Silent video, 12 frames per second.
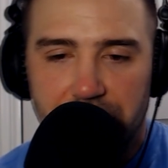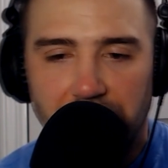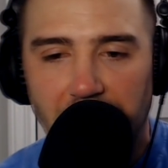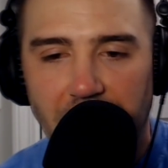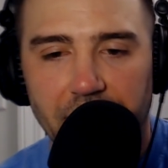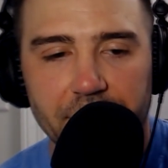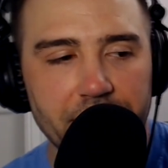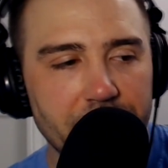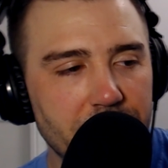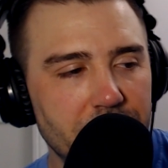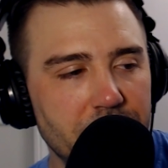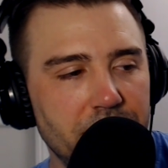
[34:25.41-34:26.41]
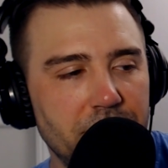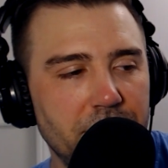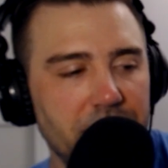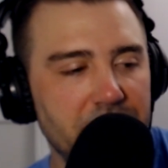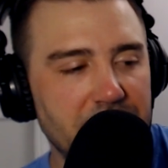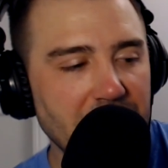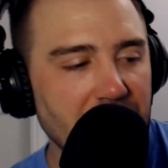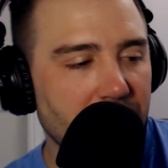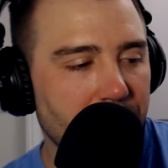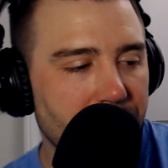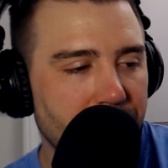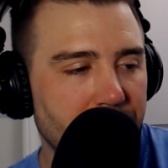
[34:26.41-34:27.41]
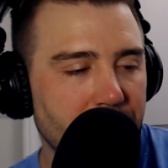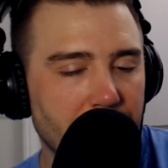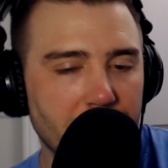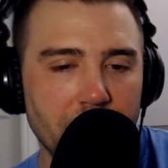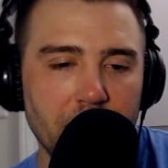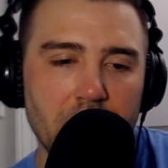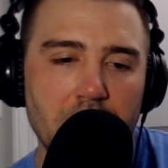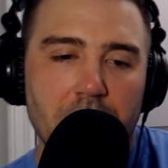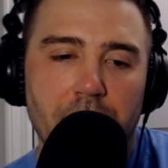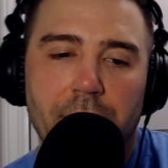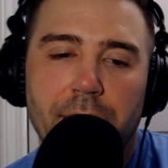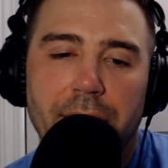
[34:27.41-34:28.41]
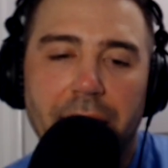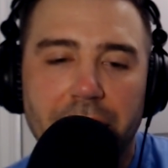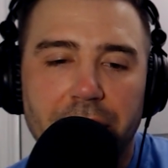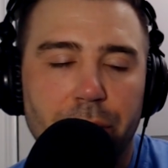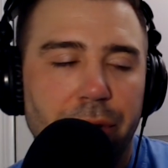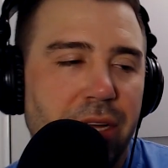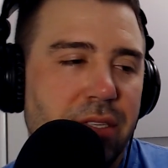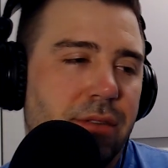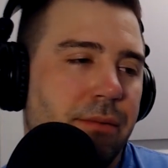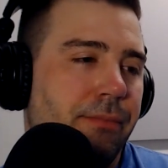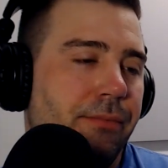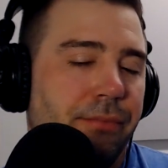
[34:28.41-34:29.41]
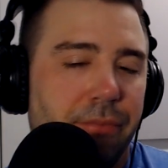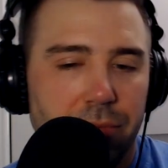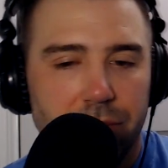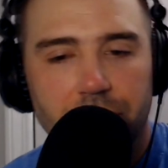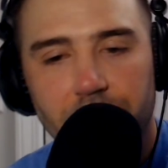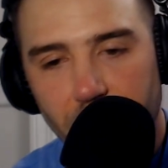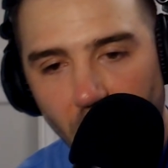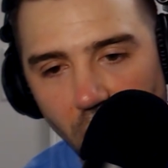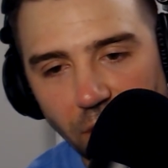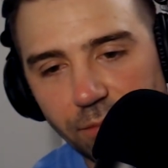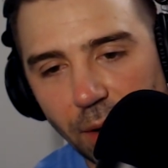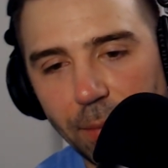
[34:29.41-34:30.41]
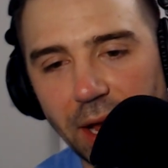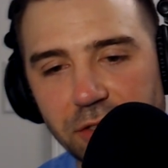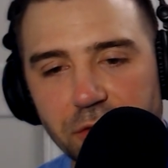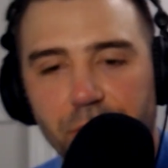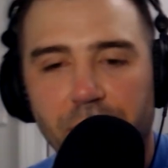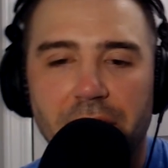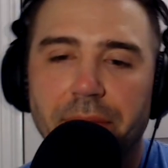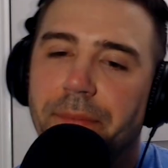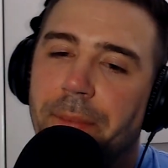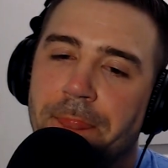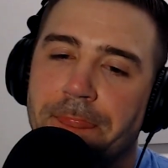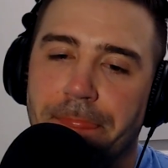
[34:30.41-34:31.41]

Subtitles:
God damn. Anyways. Off my Bachelor rant.